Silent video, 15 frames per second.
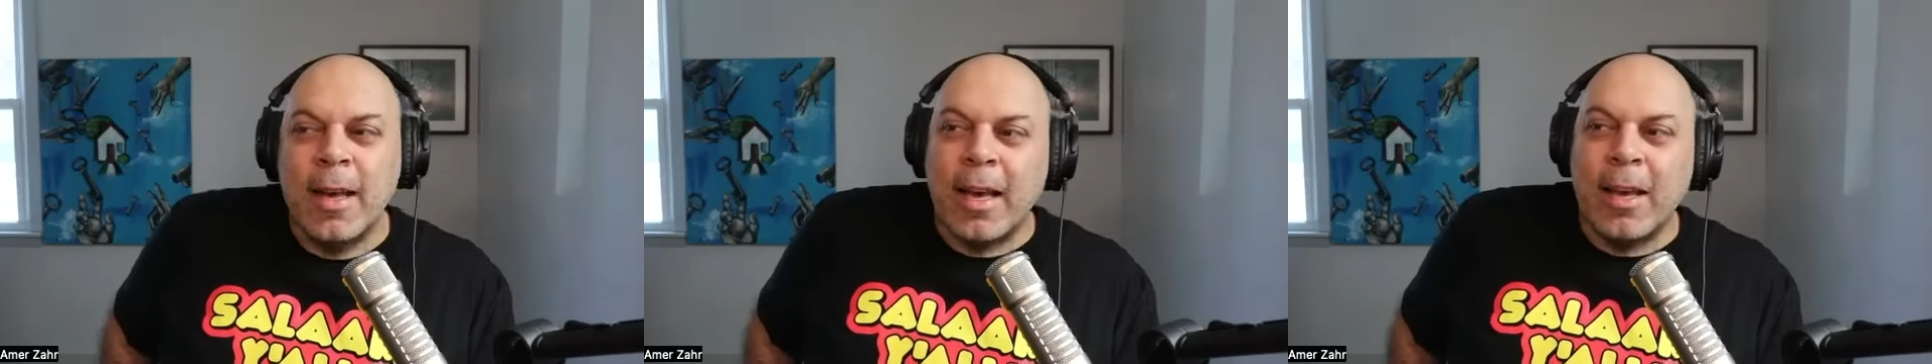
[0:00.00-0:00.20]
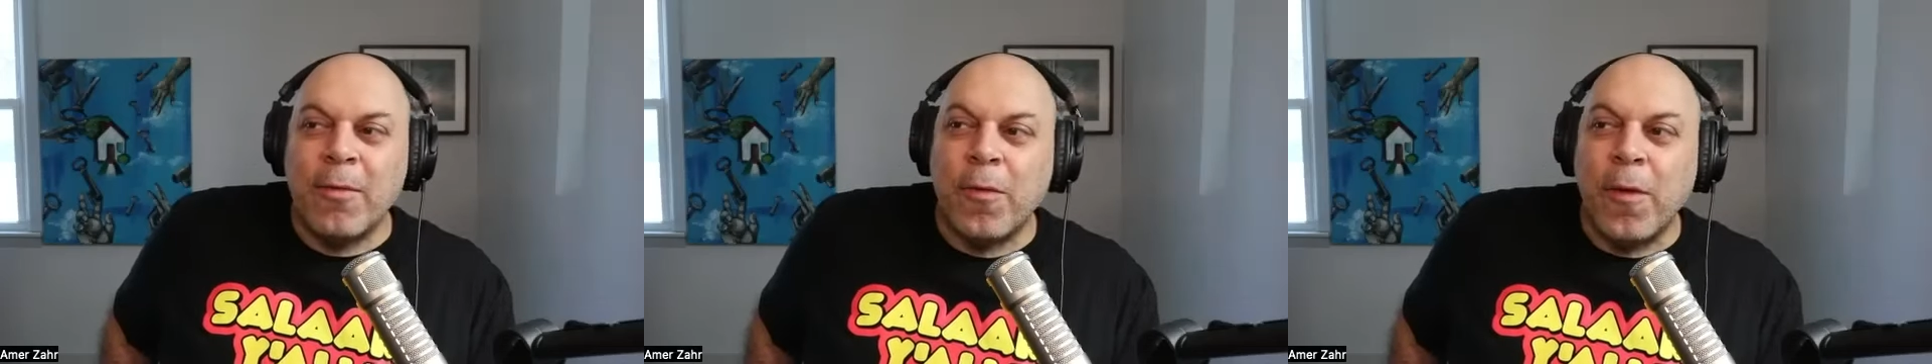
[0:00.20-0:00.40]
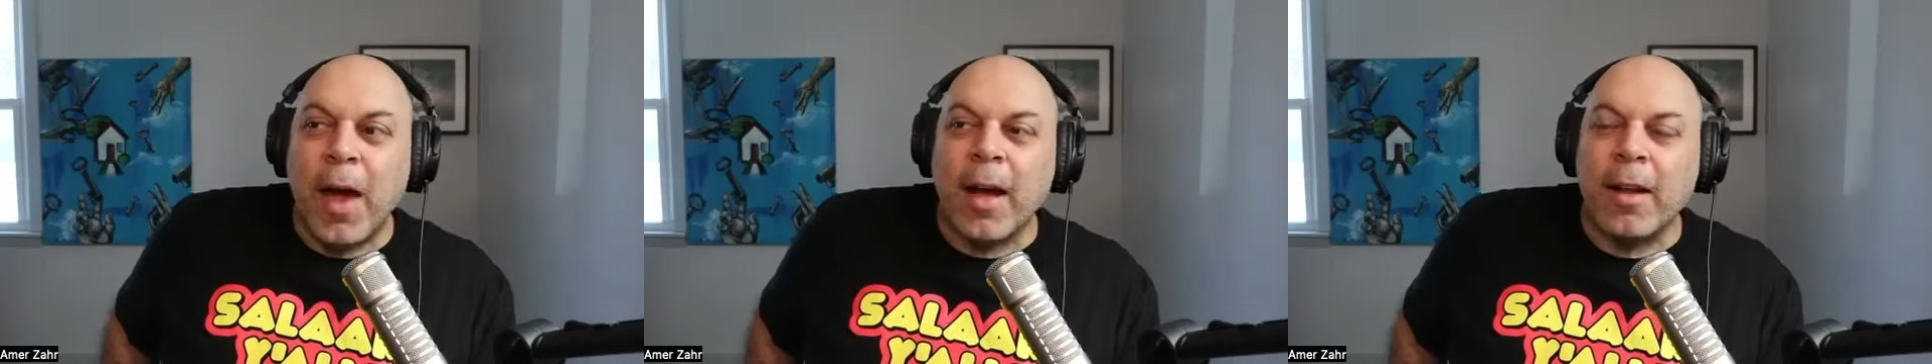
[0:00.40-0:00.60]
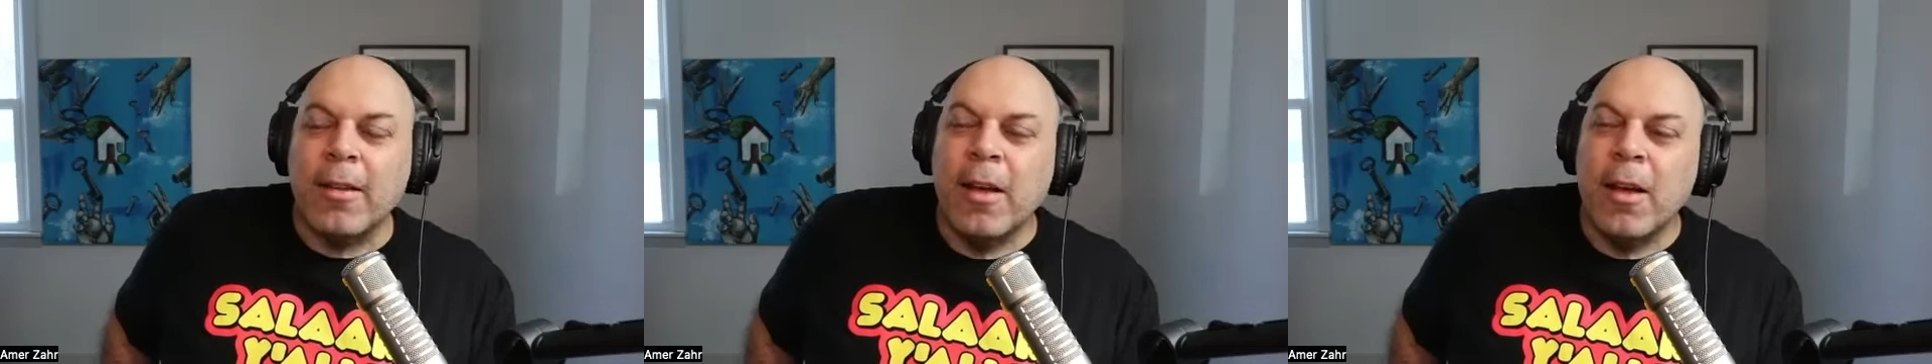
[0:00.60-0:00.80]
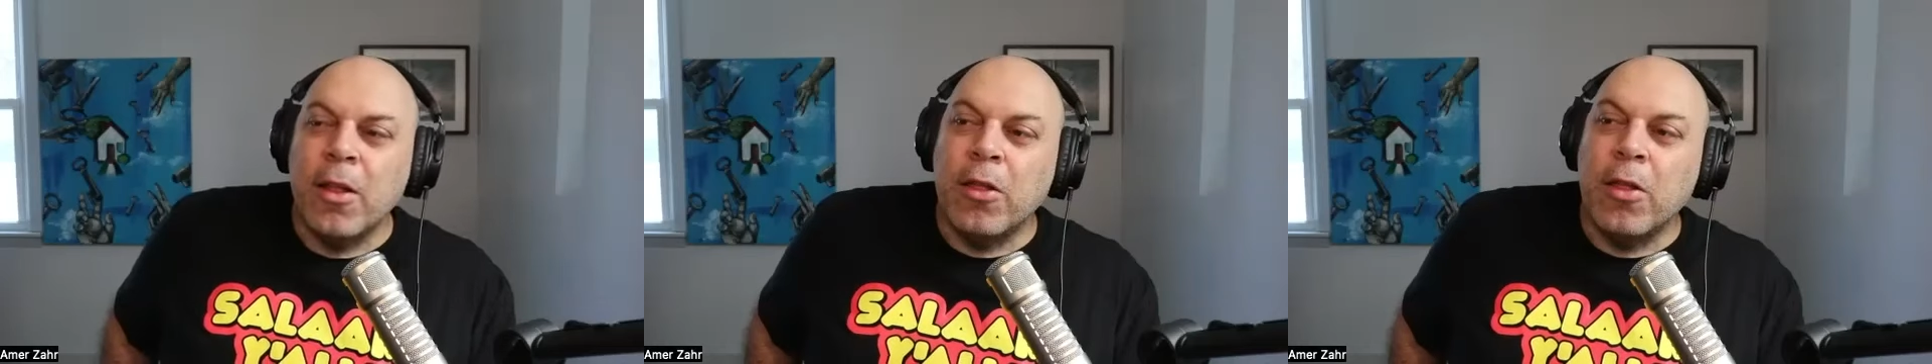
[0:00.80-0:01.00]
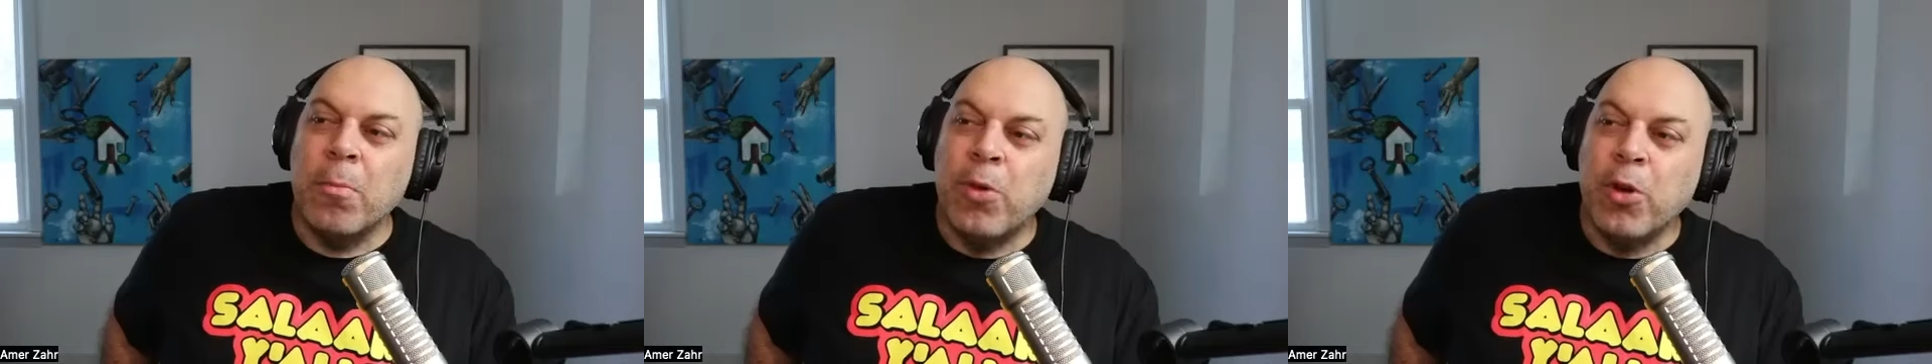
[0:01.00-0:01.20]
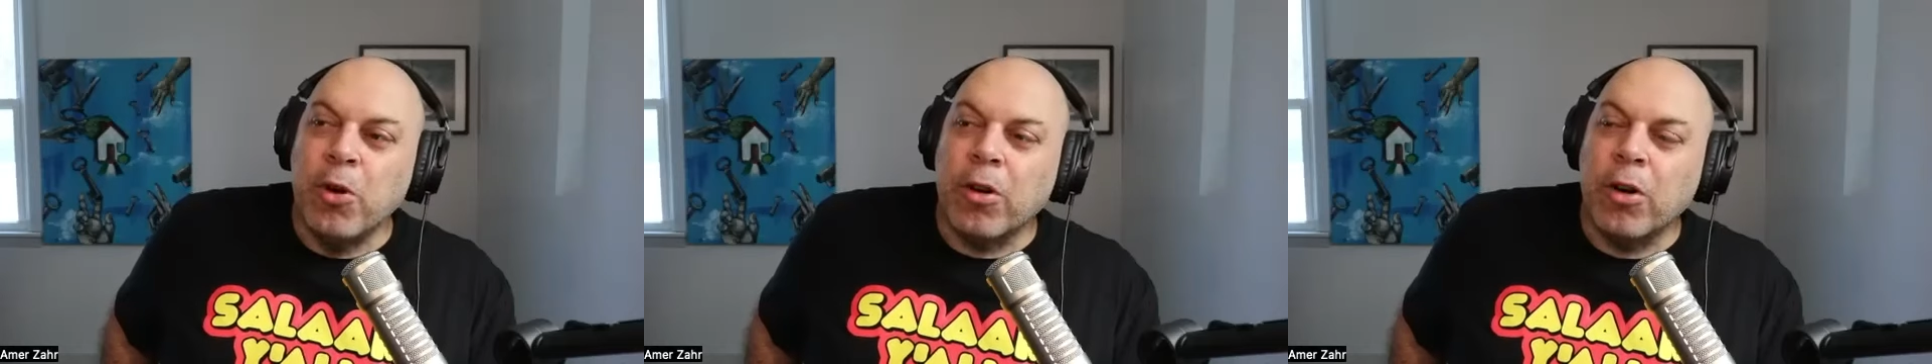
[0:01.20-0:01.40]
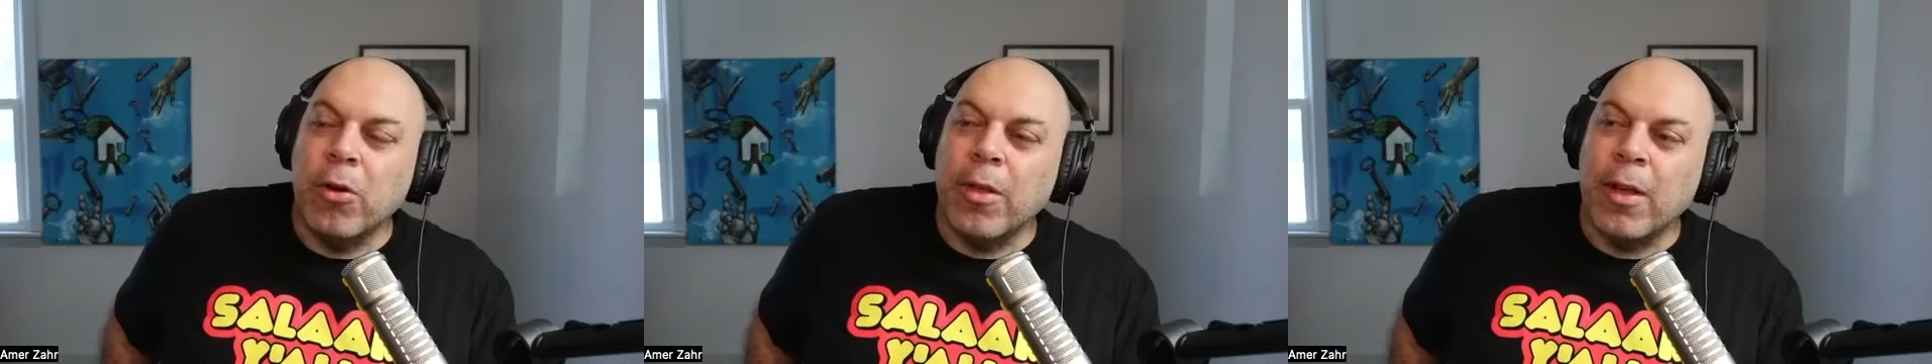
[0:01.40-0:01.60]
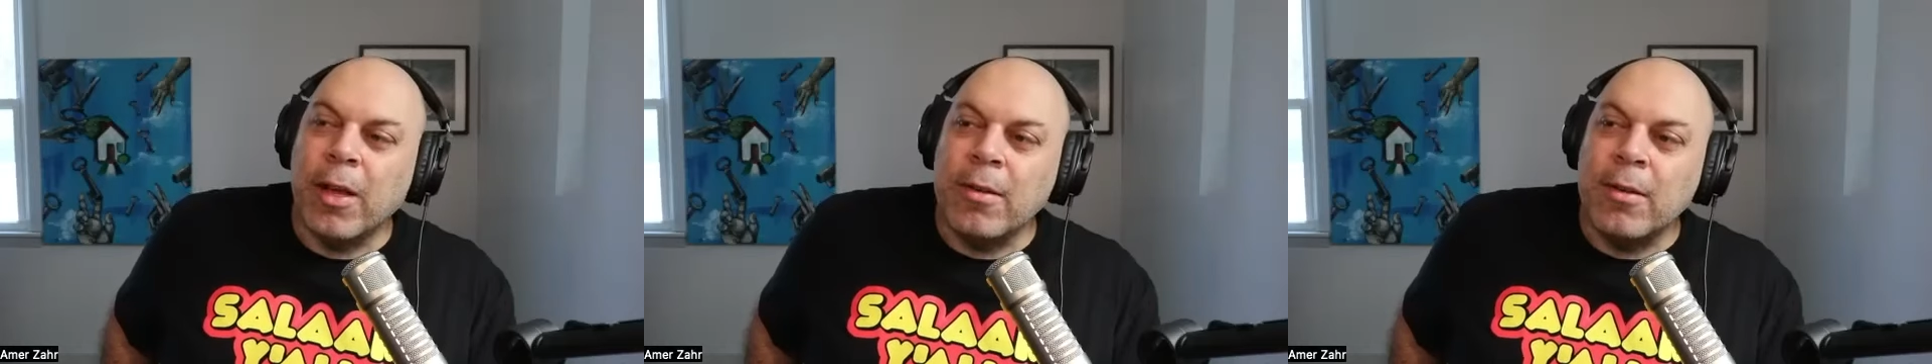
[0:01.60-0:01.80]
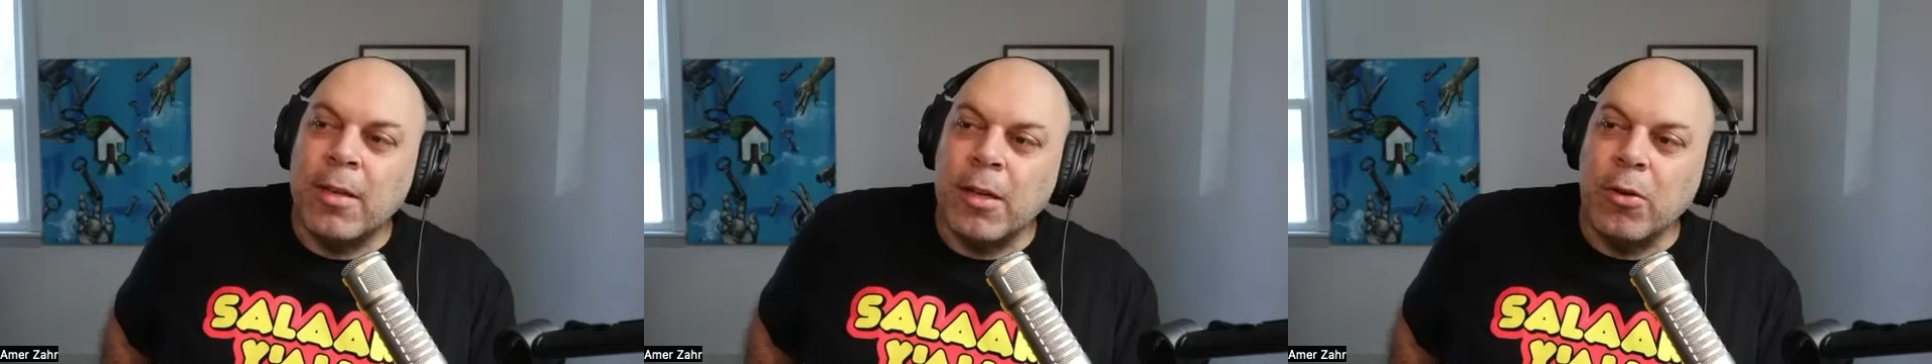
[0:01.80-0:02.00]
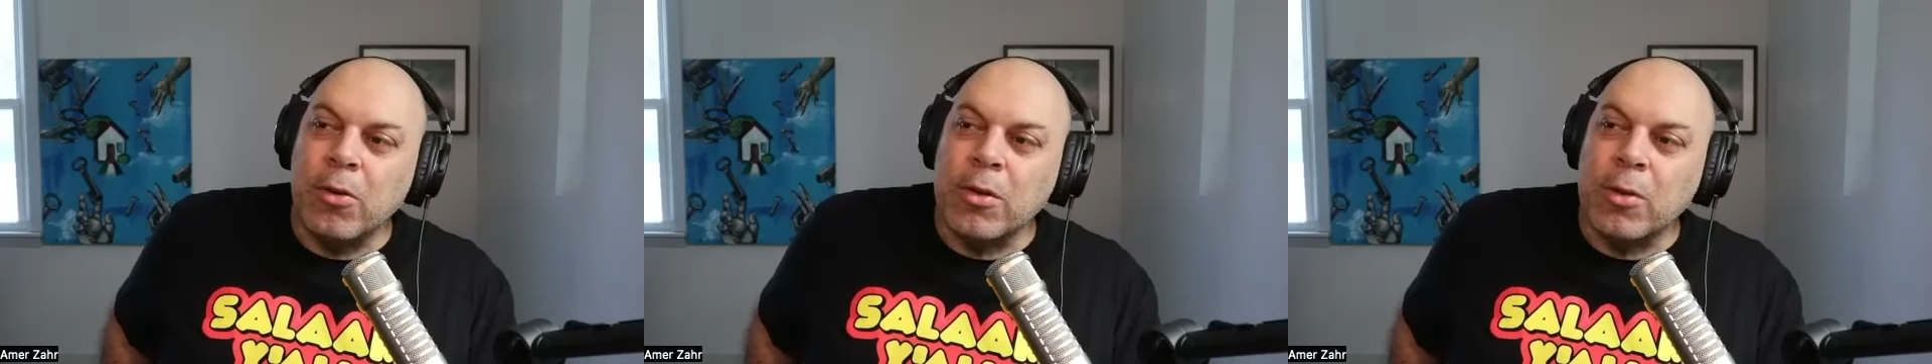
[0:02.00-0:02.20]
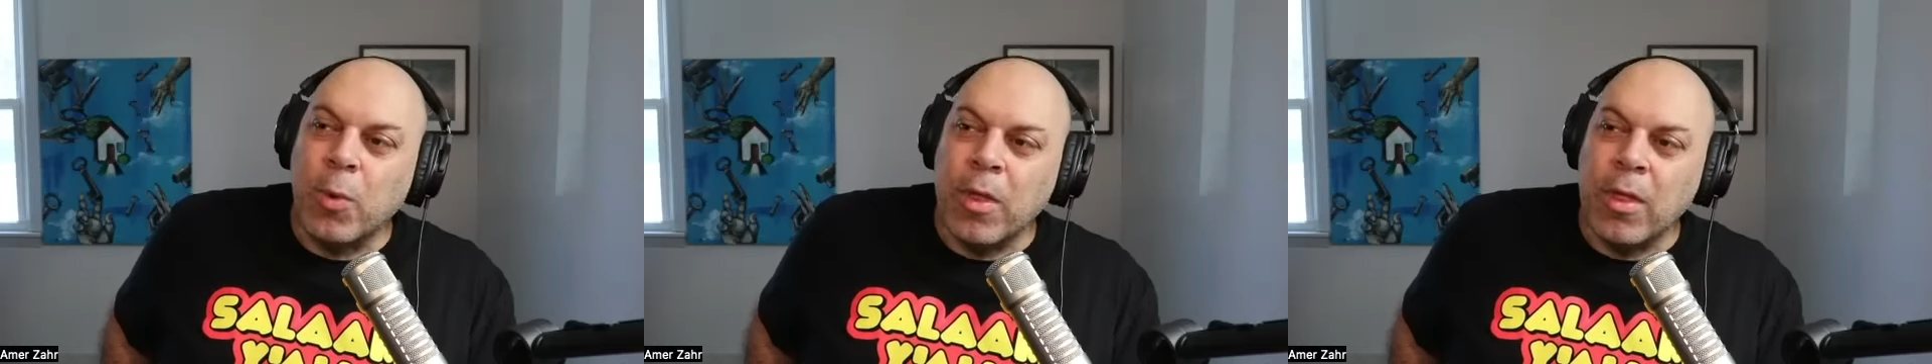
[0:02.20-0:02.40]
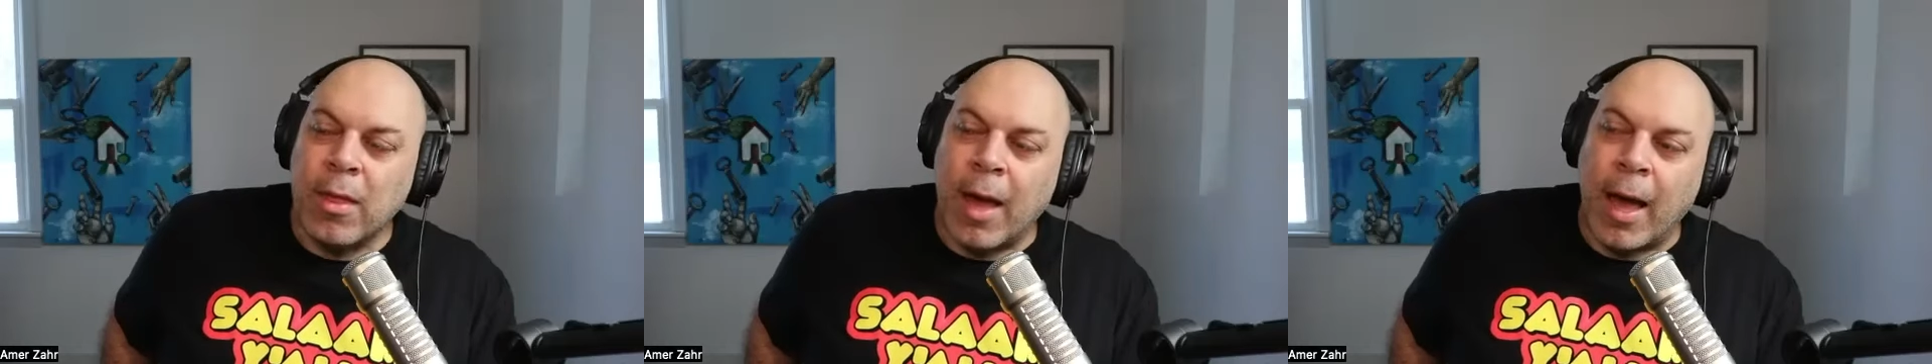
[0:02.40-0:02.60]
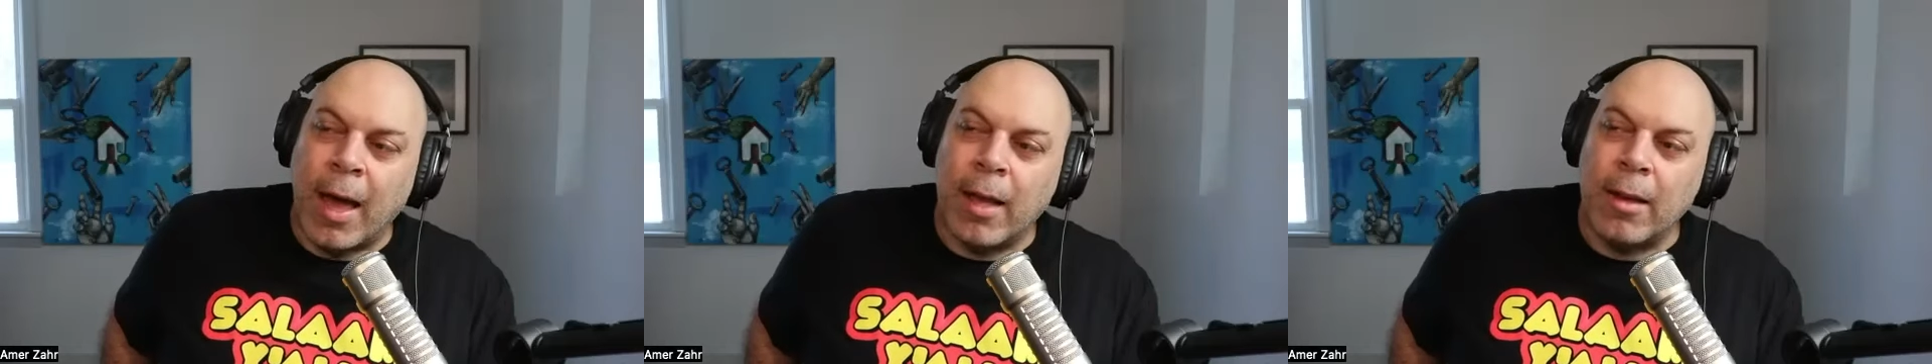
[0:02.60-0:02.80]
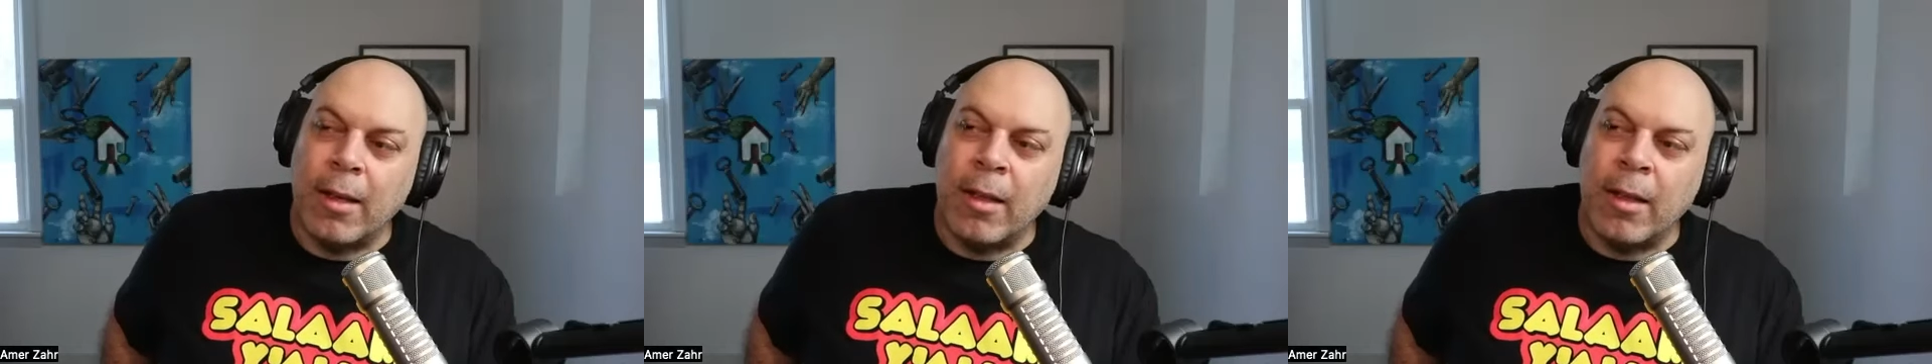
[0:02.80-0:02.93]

In fact, the bureau that deals with that